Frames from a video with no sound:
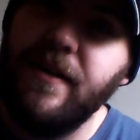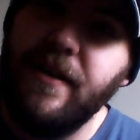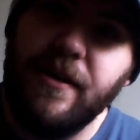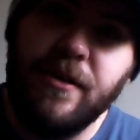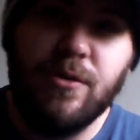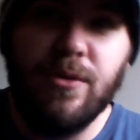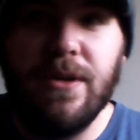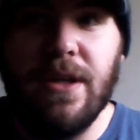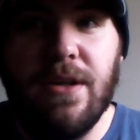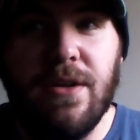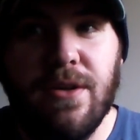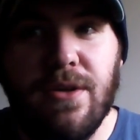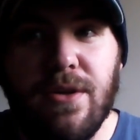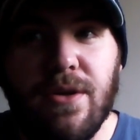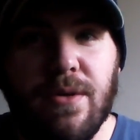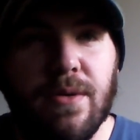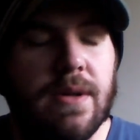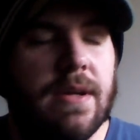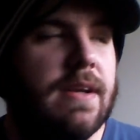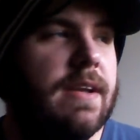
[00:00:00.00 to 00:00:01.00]
and here's what they
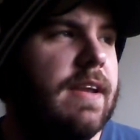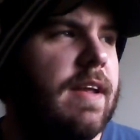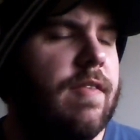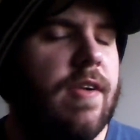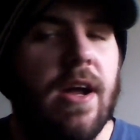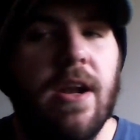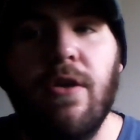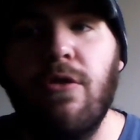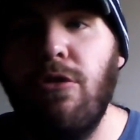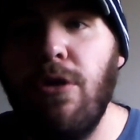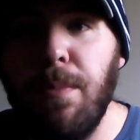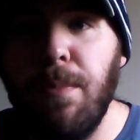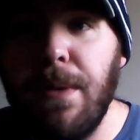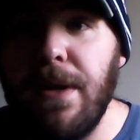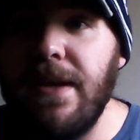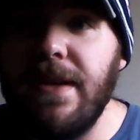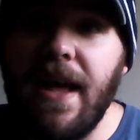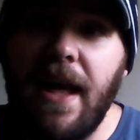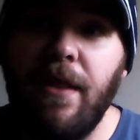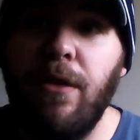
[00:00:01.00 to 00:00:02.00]
do, and they've got a
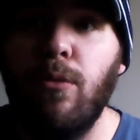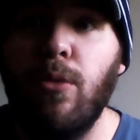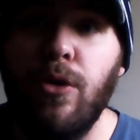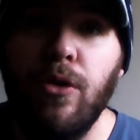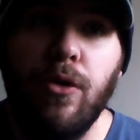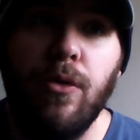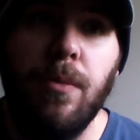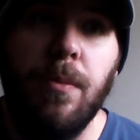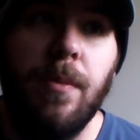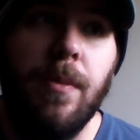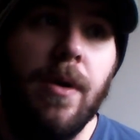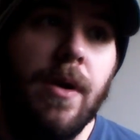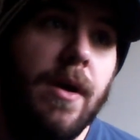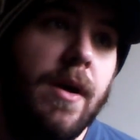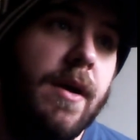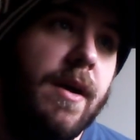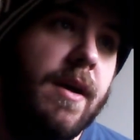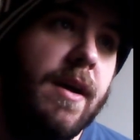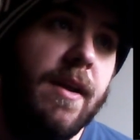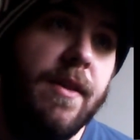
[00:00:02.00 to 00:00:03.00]
creepy death room
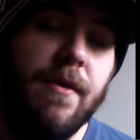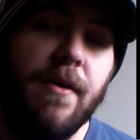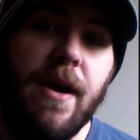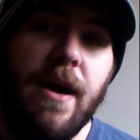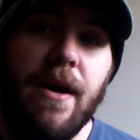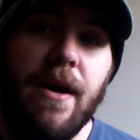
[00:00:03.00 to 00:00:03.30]
in